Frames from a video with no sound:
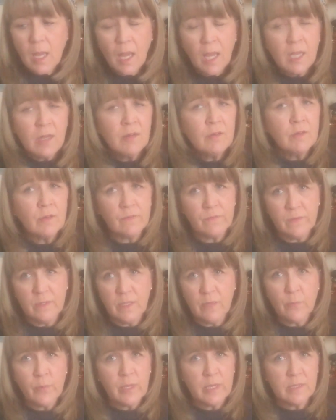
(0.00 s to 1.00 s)
I don't know if
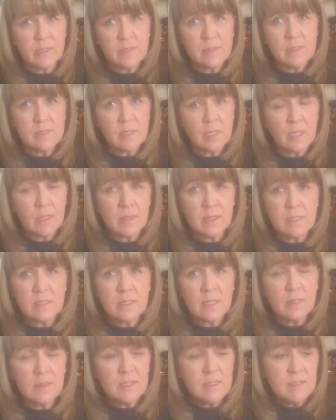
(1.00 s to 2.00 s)
anyone else is like this,
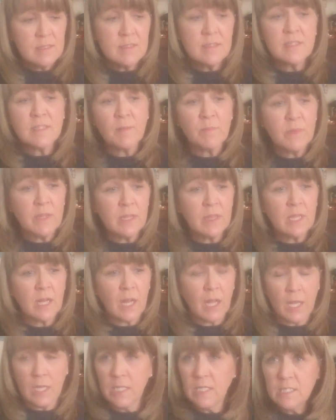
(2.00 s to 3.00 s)
and this is something that
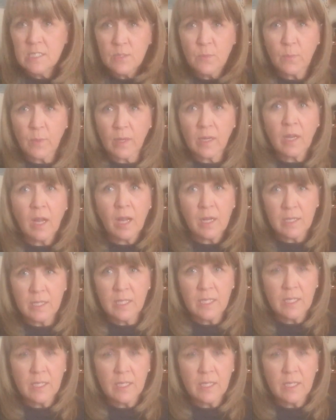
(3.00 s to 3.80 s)
I need to work on and